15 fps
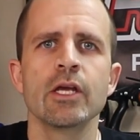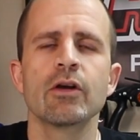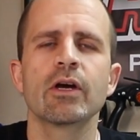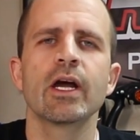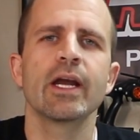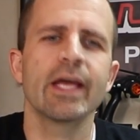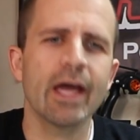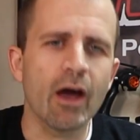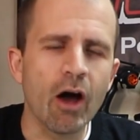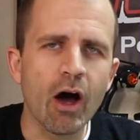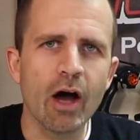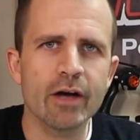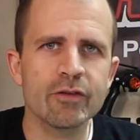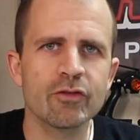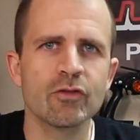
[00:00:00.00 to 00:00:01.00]
You're going to get
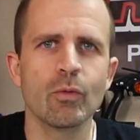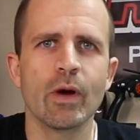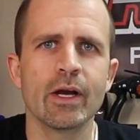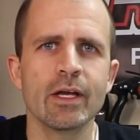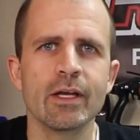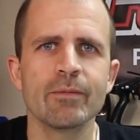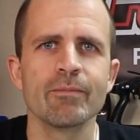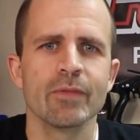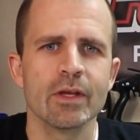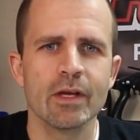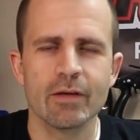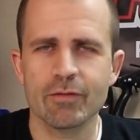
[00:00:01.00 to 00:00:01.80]
hot and sweaty